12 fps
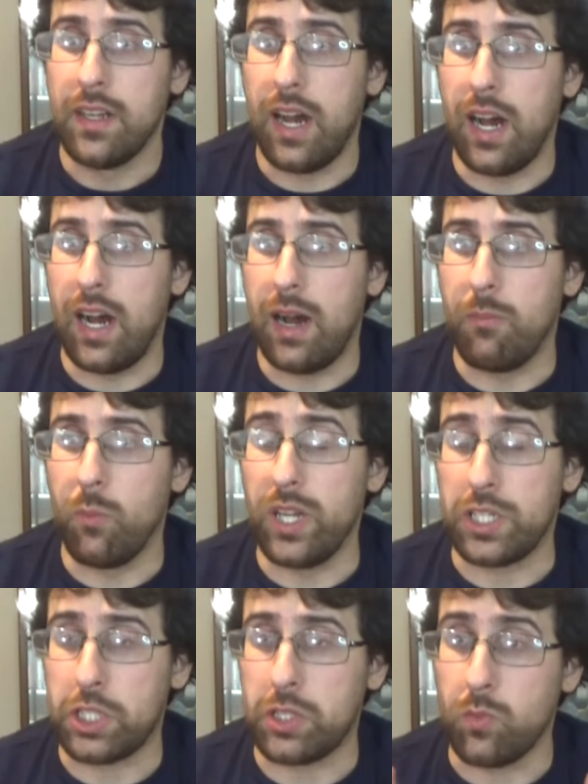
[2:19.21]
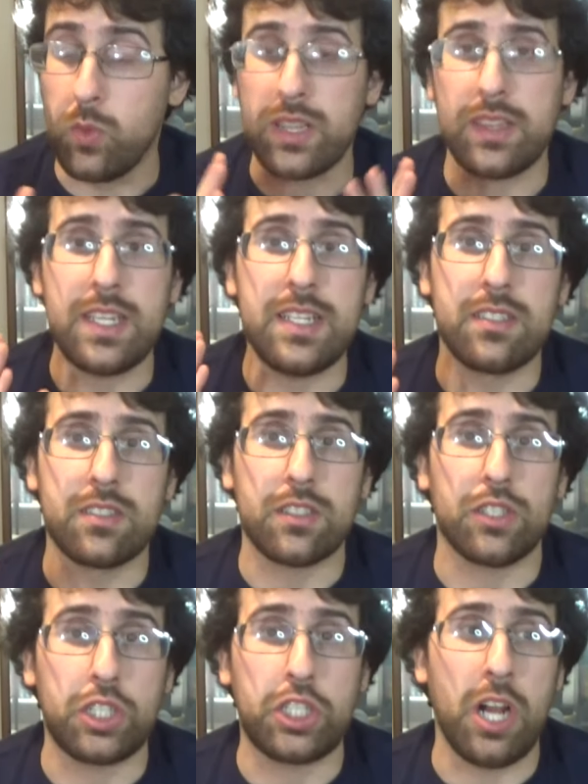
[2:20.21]
Um, which with these
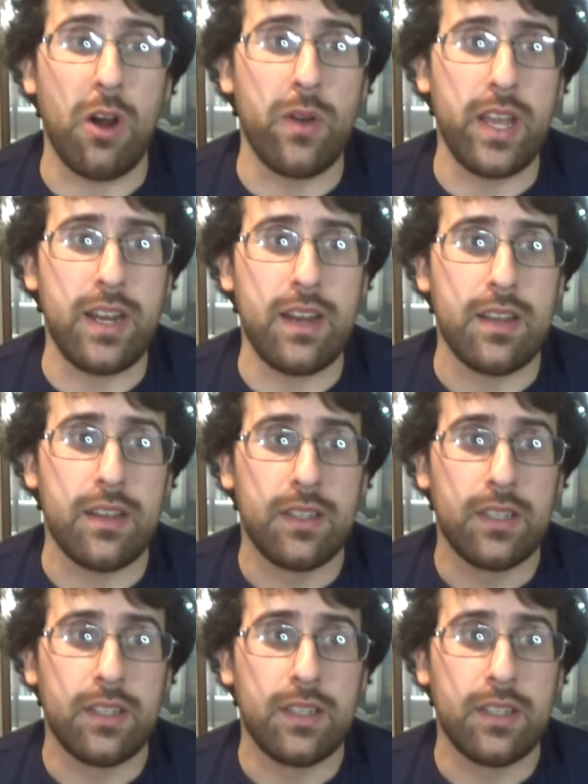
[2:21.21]
shonen